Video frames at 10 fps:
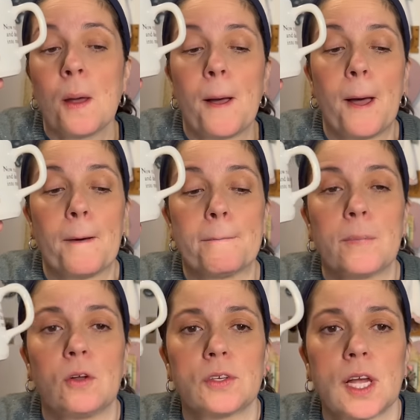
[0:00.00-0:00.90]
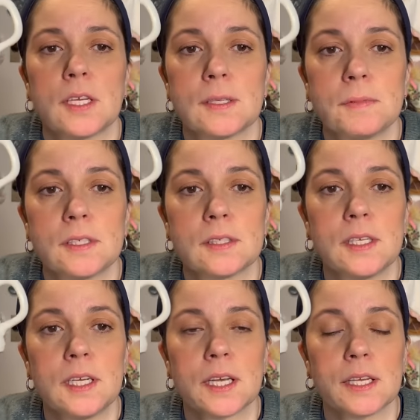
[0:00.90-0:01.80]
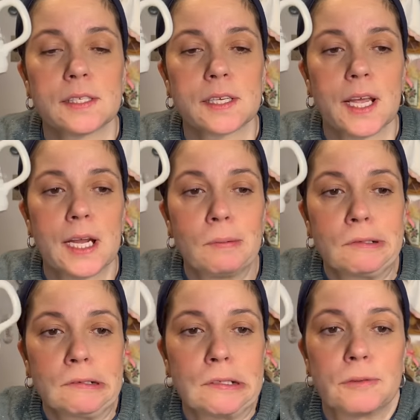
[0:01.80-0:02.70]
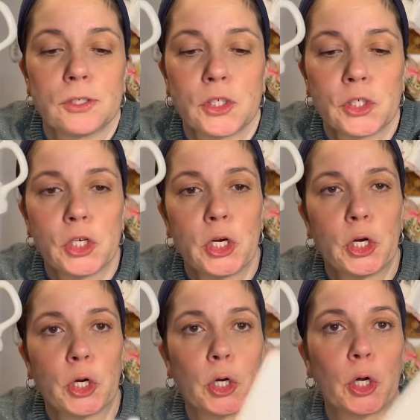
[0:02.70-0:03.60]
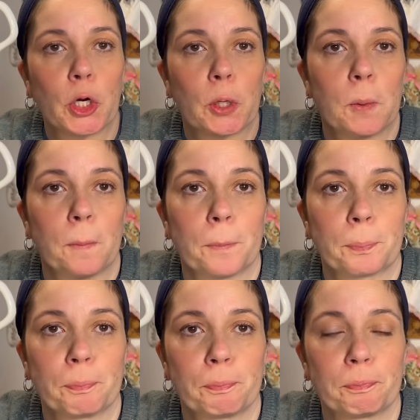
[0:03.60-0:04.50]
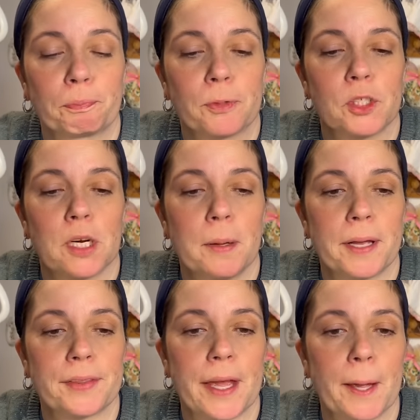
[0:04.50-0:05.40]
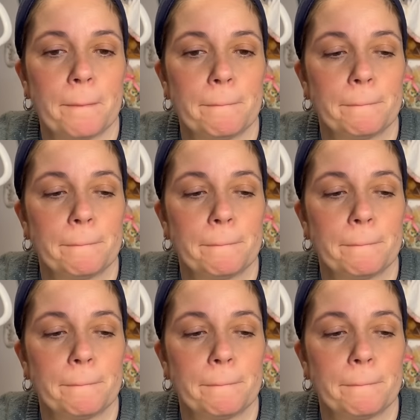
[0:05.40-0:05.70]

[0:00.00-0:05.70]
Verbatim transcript: Um, hold on, something's leaning against the camera and it was shaking. Sorry about that.